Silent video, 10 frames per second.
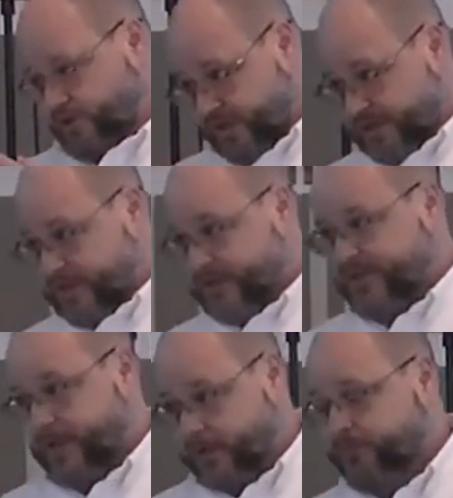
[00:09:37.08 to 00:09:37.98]

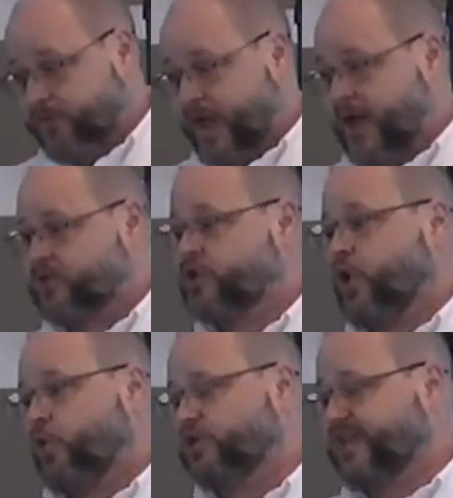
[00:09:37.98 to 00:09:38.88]
Jesus in the flesh
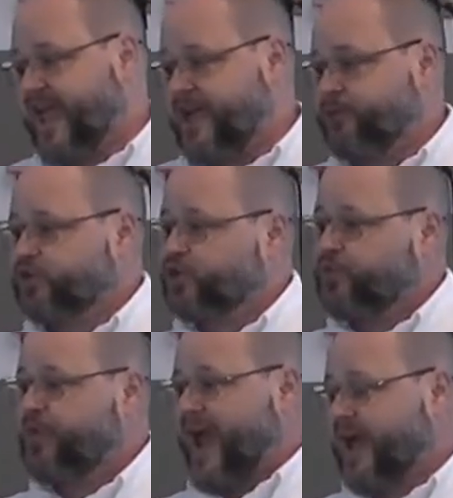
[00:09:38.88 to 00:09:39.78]
was able to
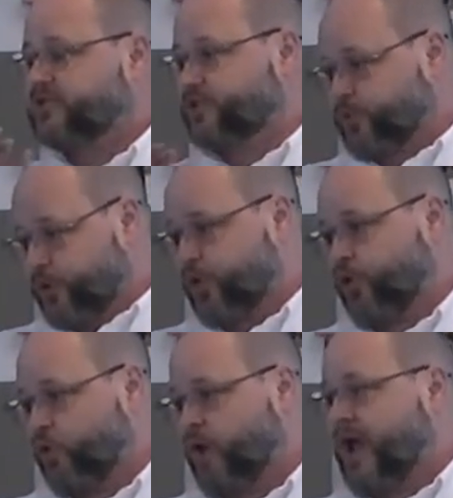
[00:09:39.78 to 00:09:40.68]
pass
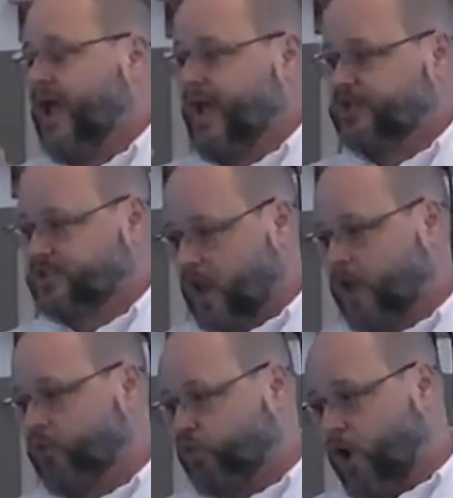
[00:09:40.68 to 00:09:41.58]
through a
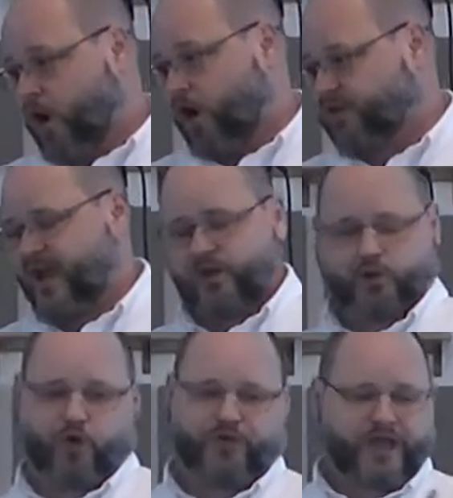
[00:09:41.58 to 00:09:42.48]
solid wall. Now, I
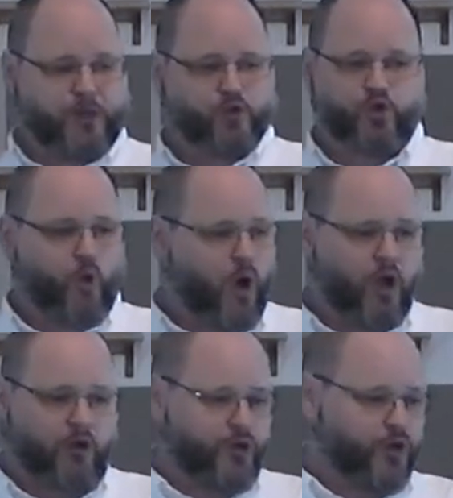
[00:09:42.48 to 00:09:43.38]
don't know if he came through the
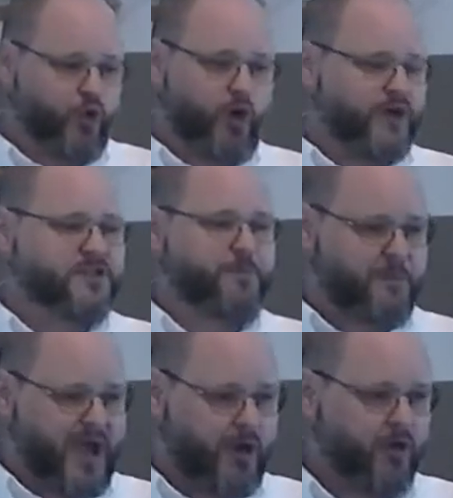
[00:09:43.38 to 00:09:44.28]
wall or the door, it doesn't
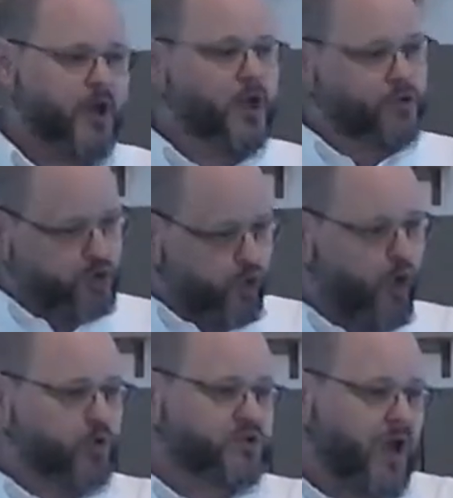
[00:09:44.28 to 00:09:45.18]
matter. The
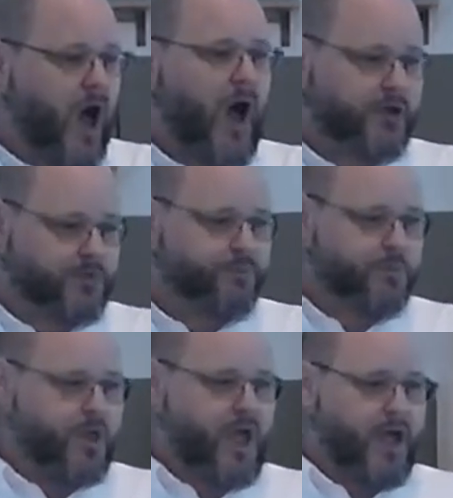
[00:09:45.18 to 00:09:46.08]
door was locked,
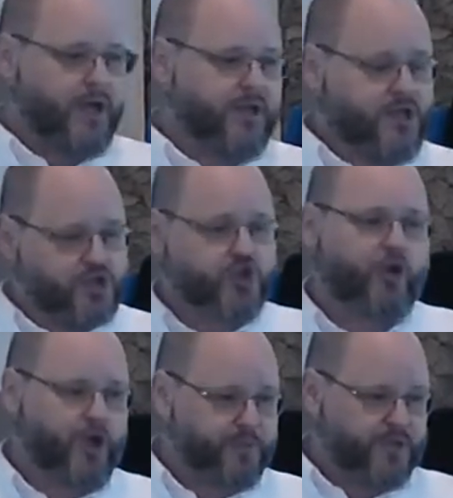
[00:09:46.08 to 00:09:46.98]
and he
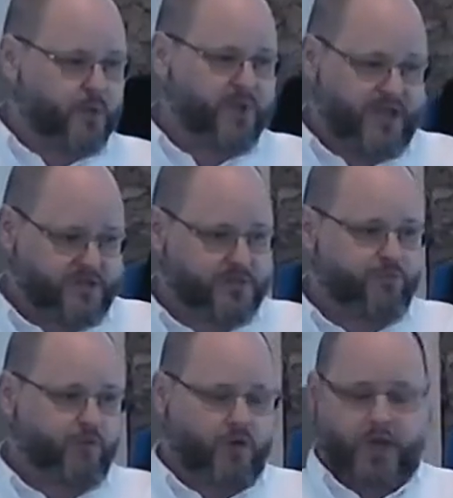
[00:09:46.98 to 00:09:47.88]
showed up in their midst,
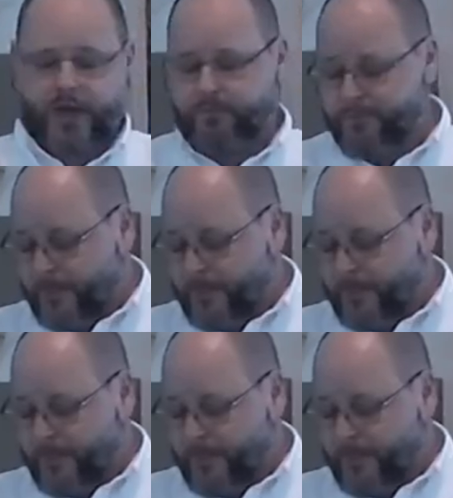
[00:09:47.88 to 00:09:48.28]
okay?